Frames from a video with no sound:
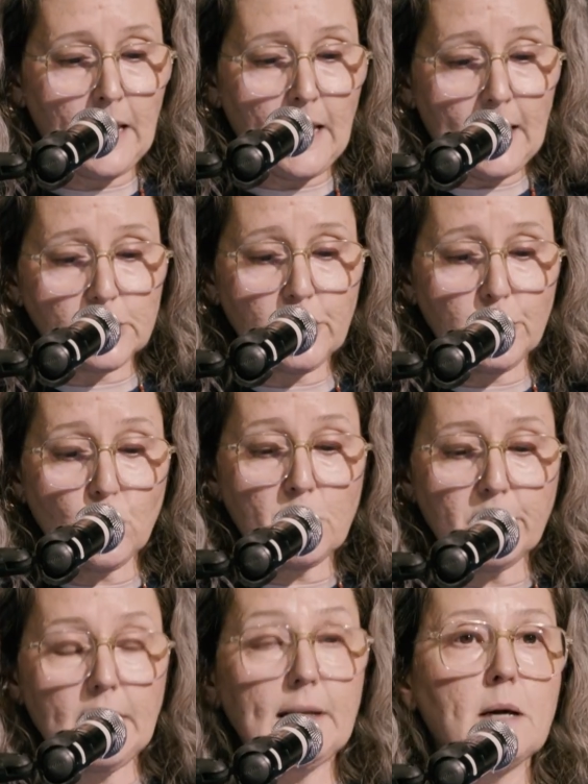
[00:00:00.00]

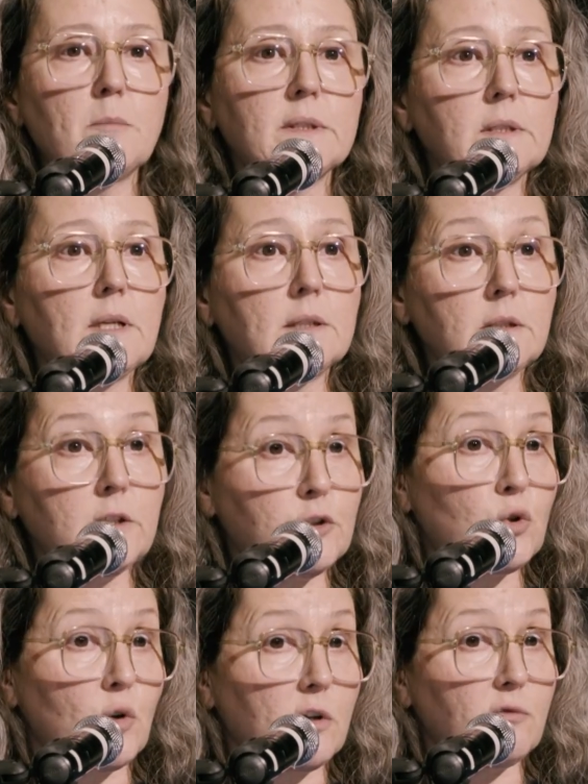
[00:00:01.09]
completely unprecedented
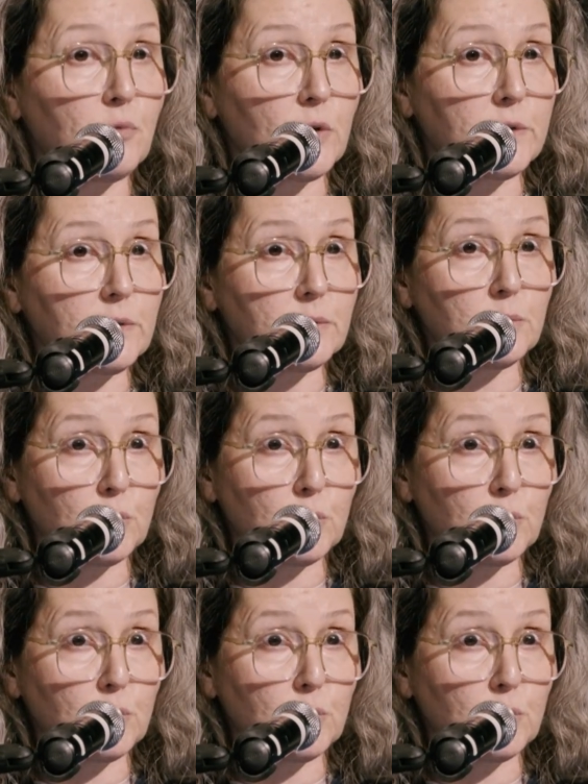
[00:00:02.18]
historical force,